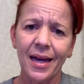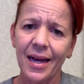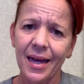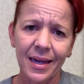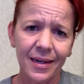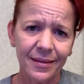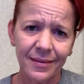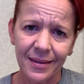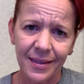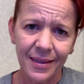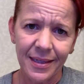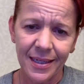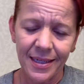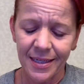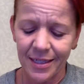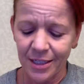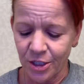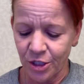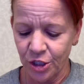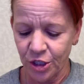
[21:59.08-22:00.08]
I don't think they
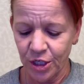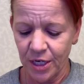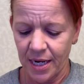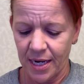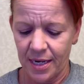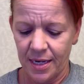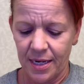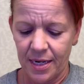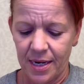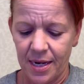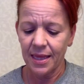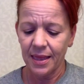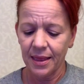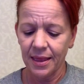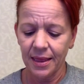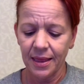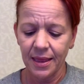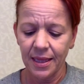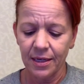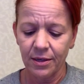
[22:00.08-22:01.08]
did shit. They
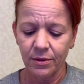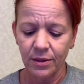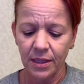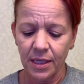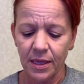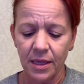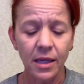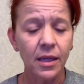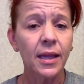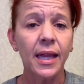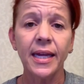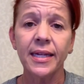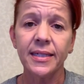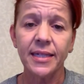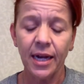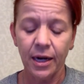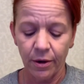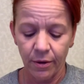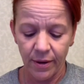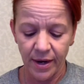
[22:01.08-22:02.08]
literally look like
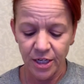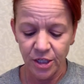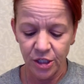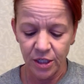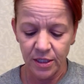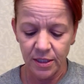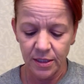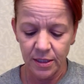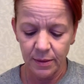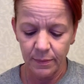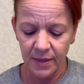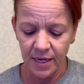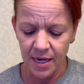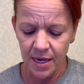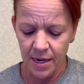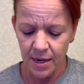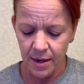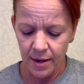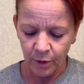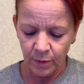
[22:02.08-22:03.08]
decoration to
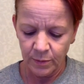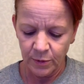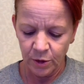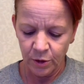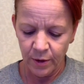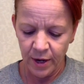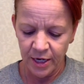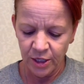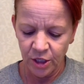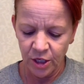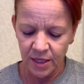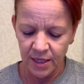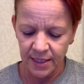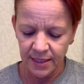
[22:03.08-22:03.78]
me. I'm scratching